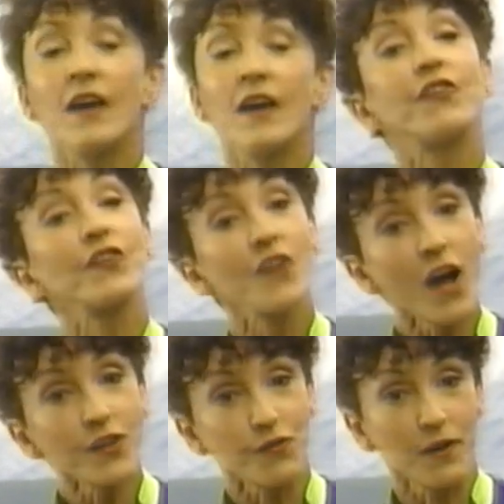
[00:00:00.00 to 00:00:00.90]
If you're
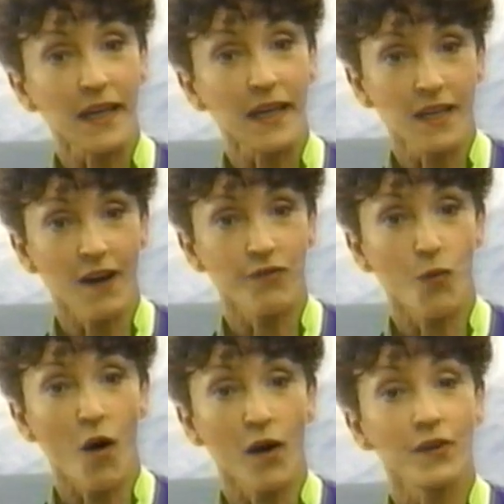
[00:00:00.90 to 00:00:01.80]
not drinking enough
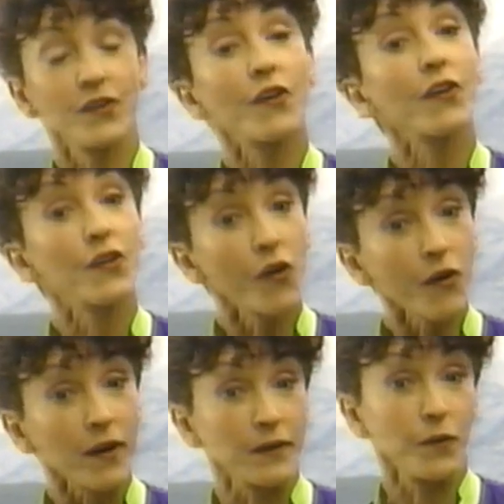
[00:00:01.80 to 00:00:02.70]
water, your
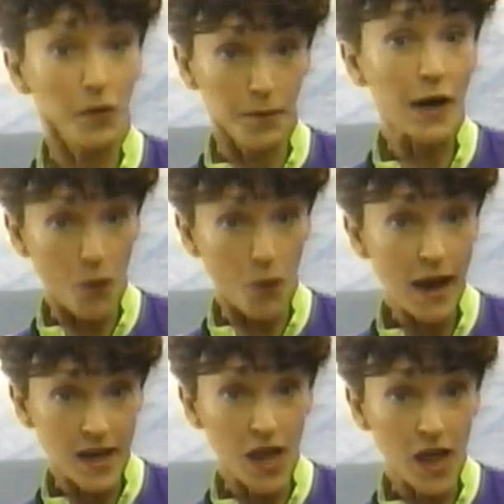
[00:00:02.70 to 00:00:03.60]
urine will be
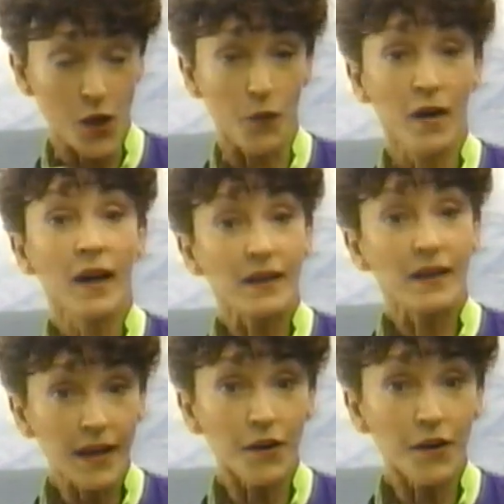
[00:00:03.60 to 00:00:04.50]
quite yellow.
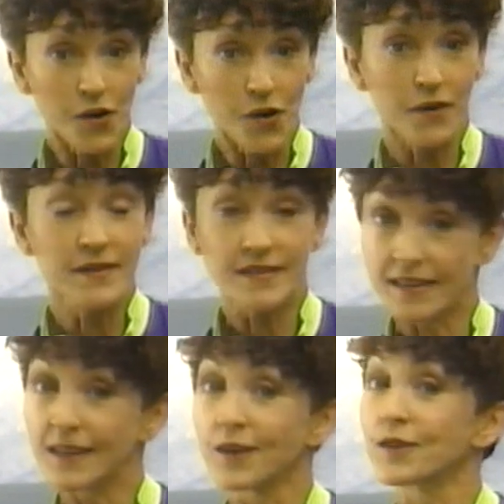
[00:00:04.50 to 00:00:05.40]
Clear urine
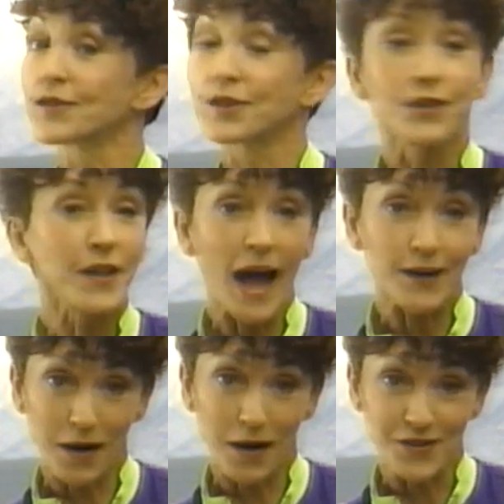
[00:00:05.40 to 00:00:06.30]
signals good
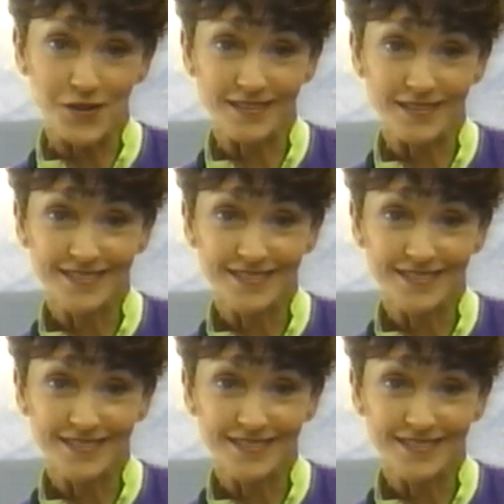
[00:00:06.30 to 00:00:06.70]
hydration.